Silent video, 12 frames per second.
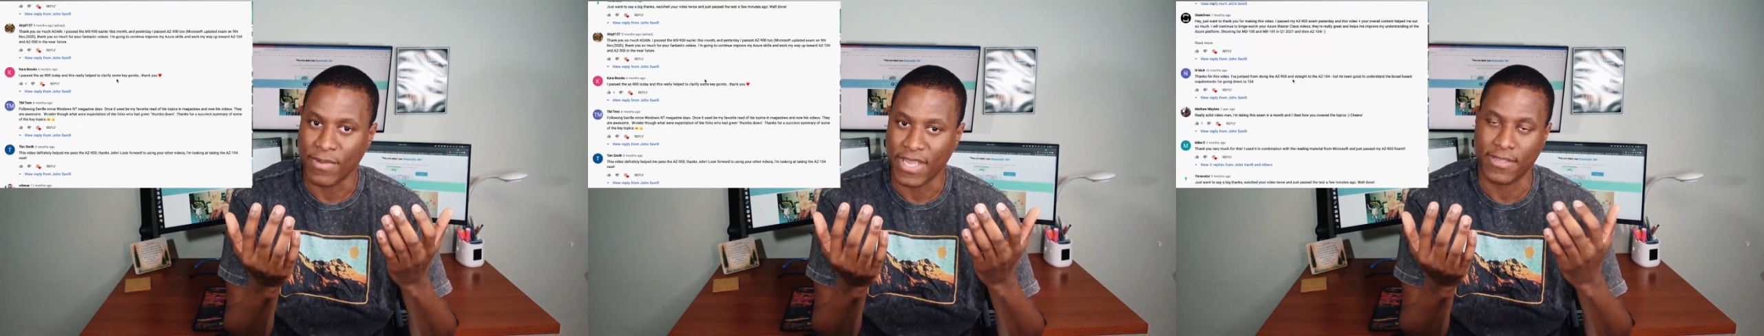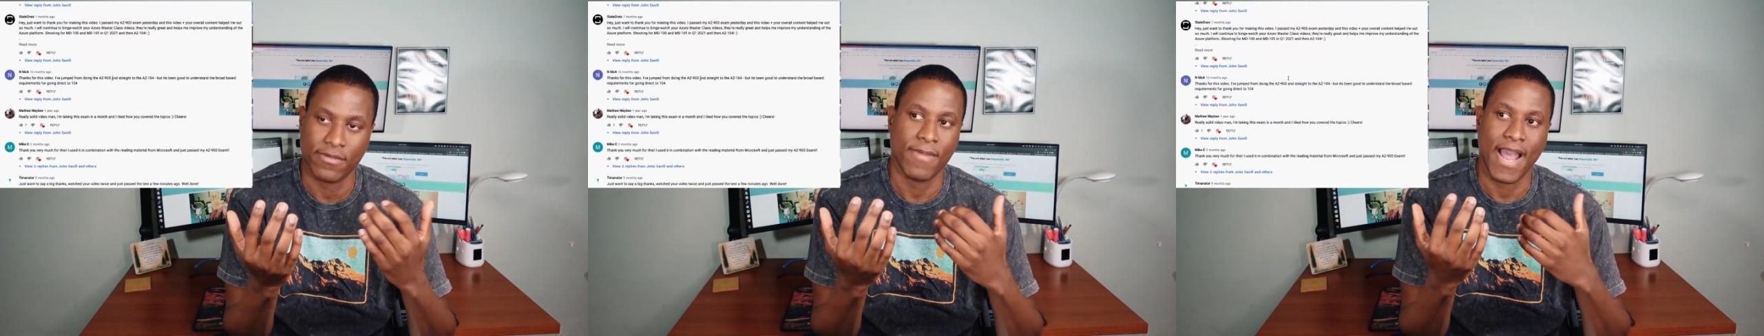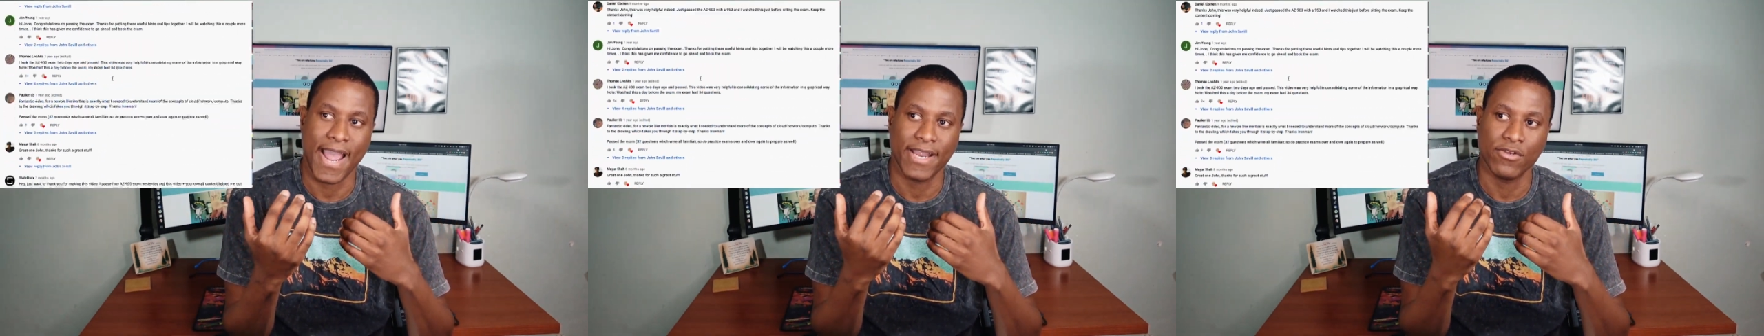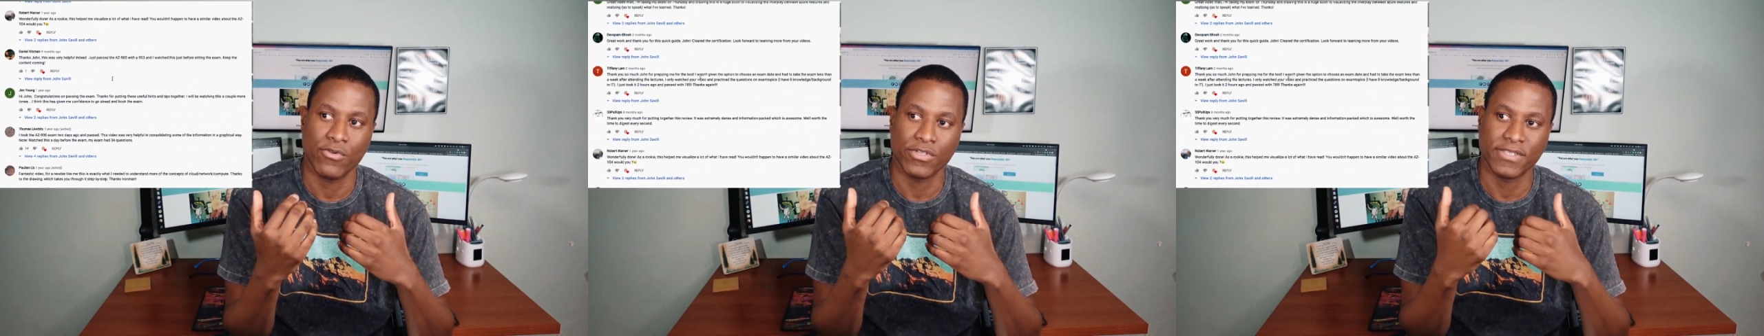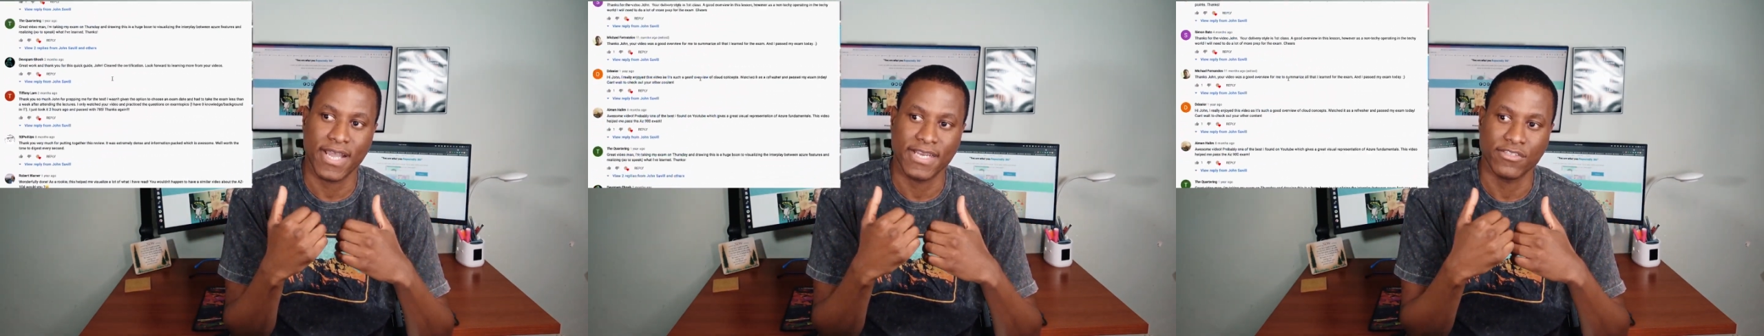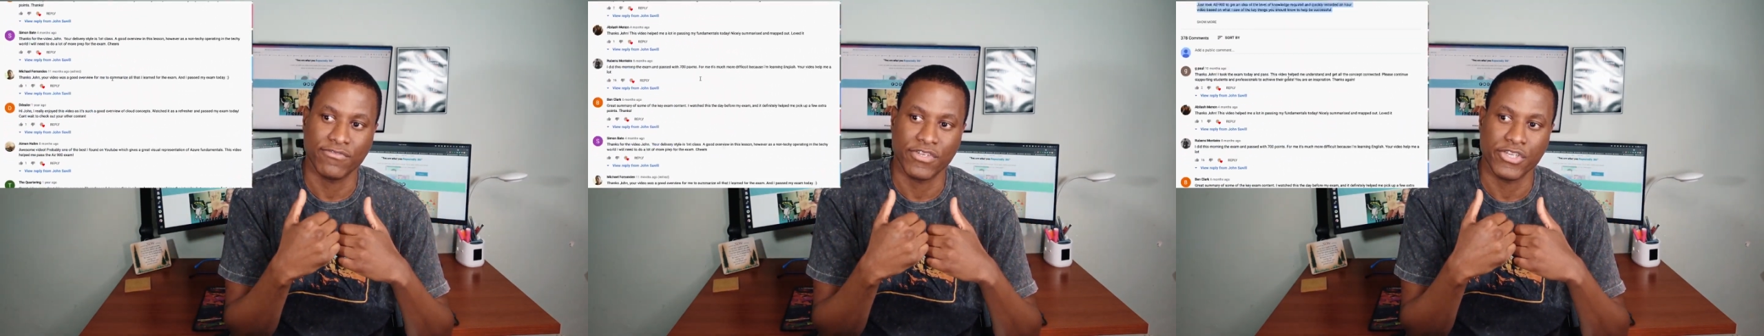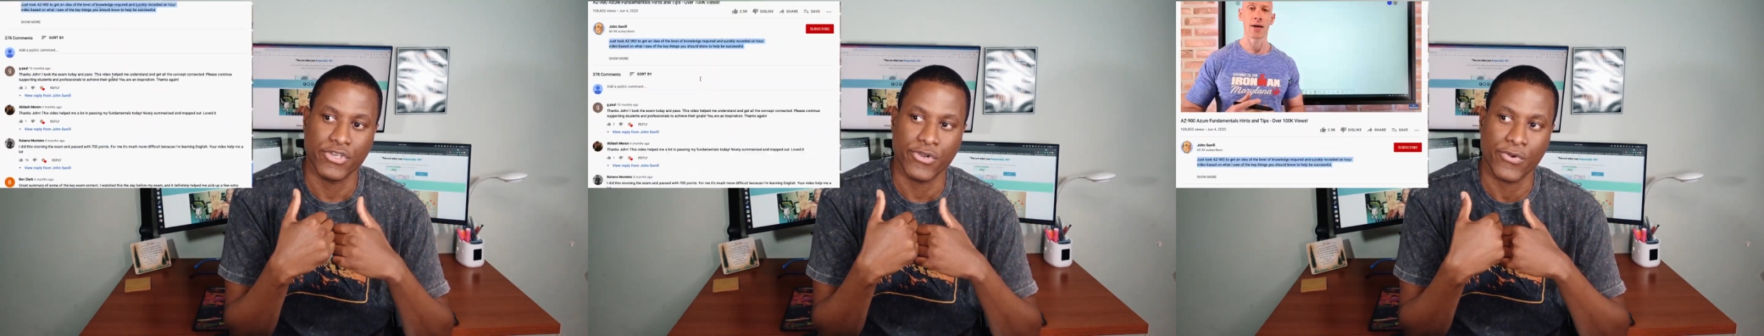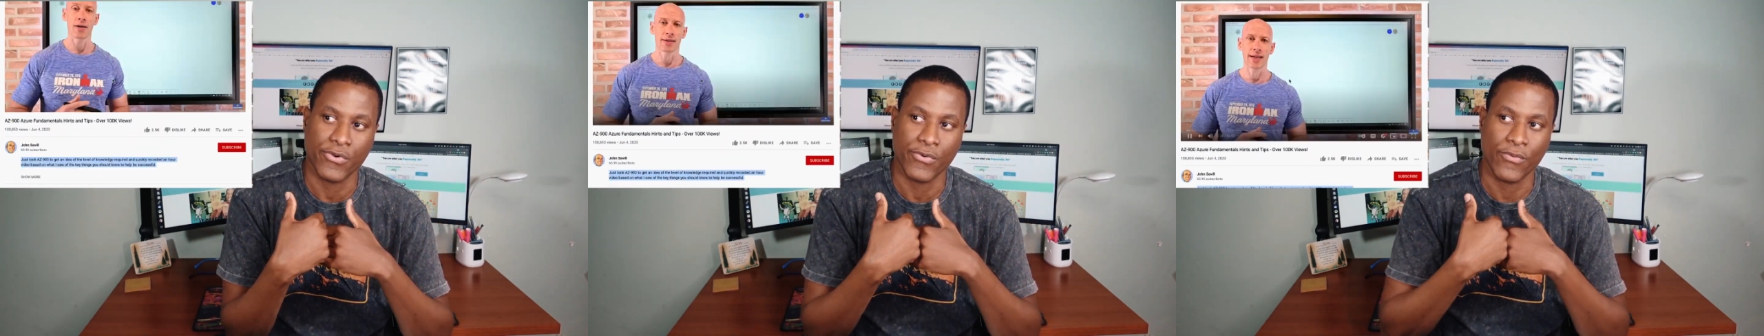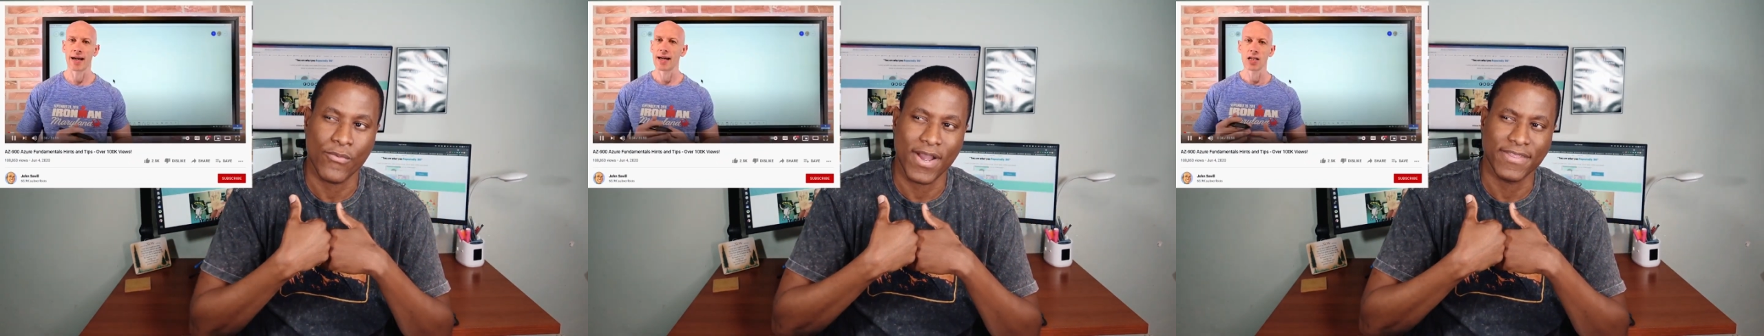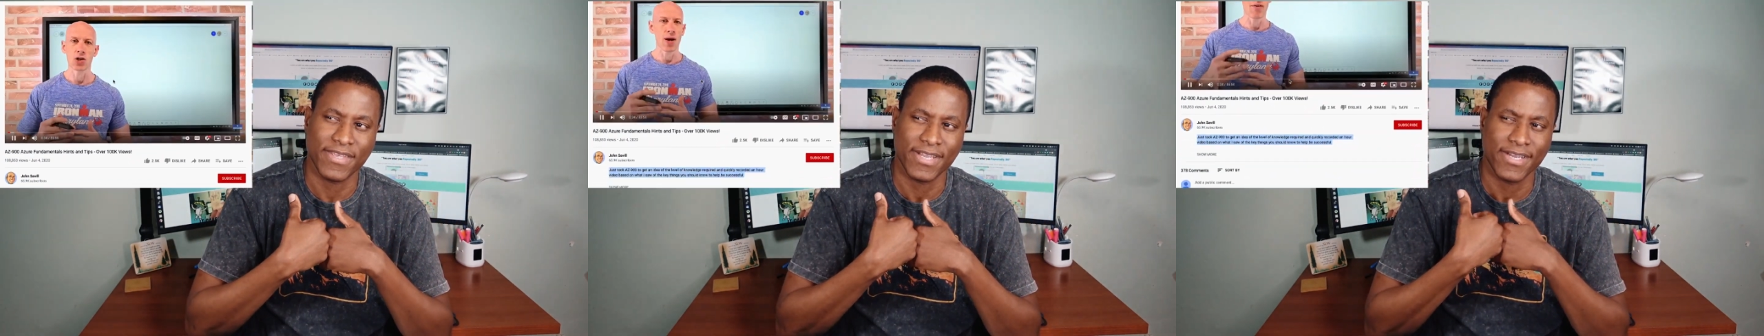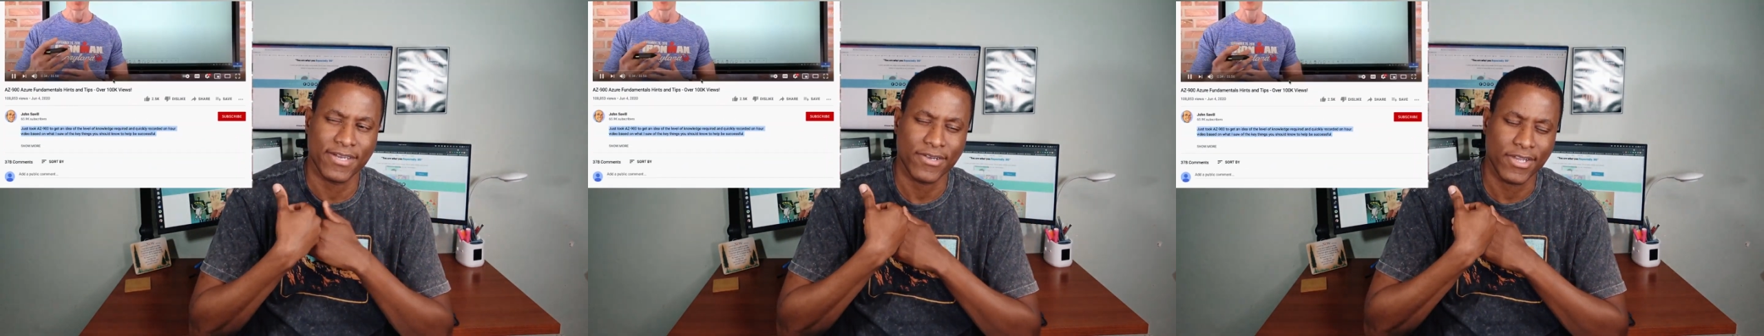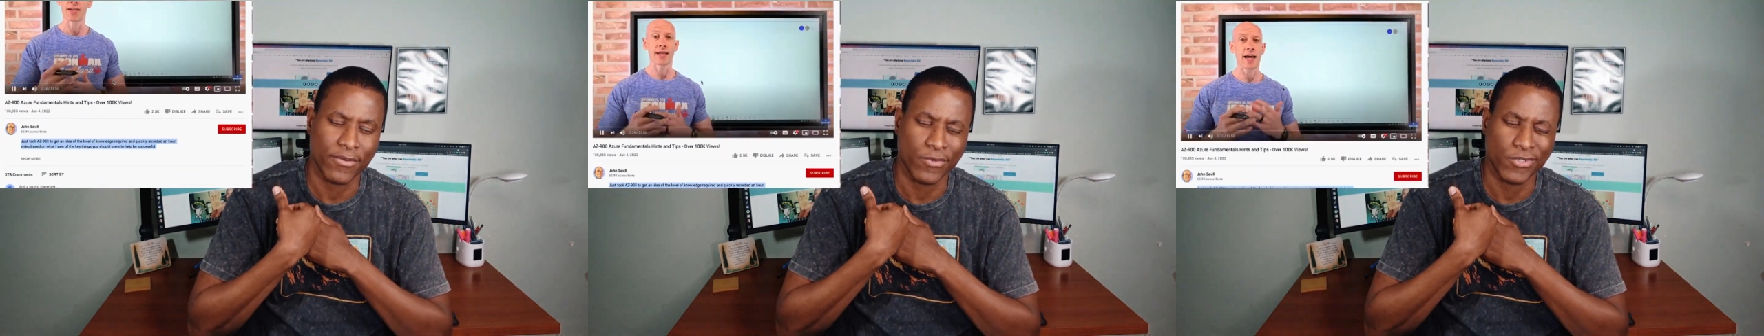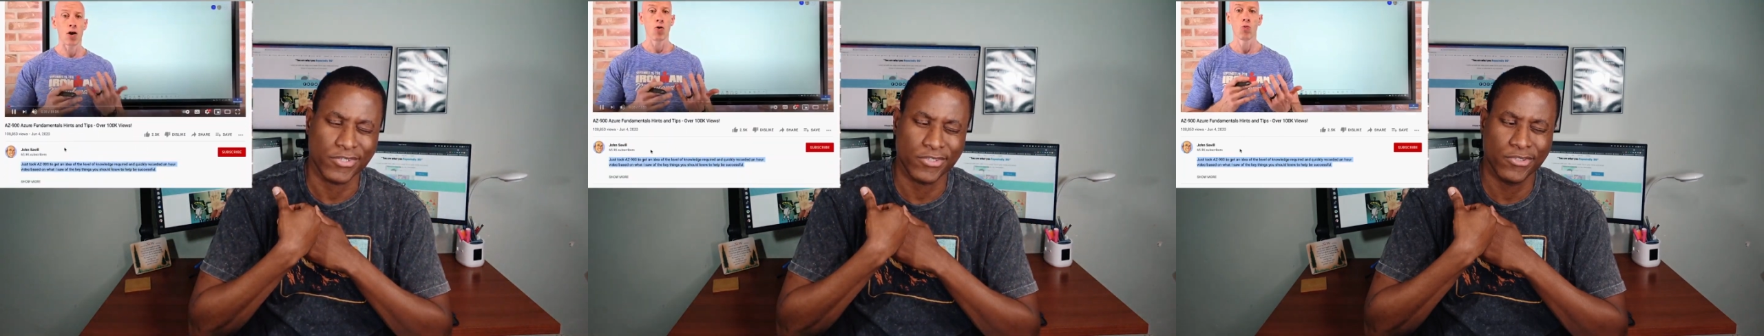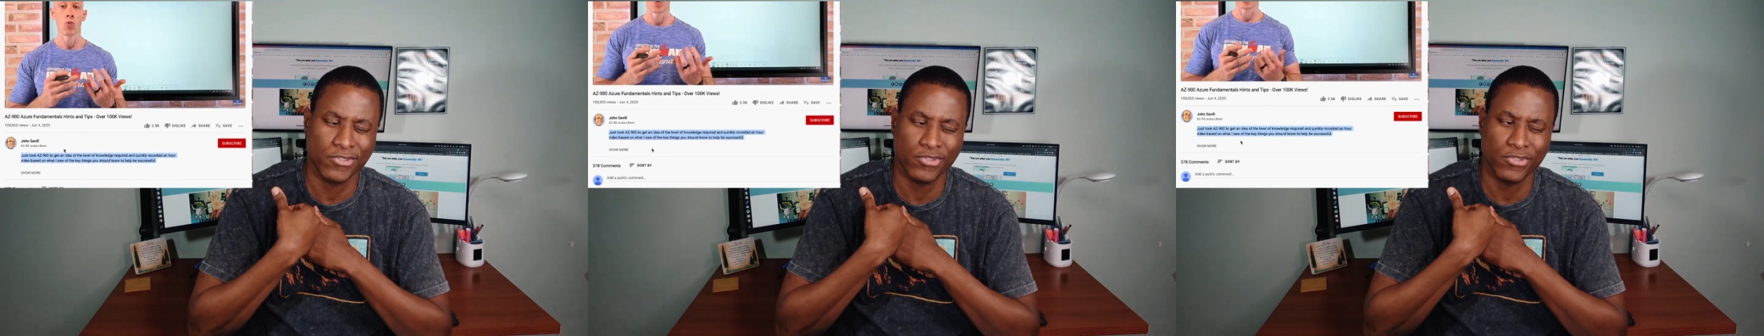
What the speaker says: Like I looked at his video, I think it was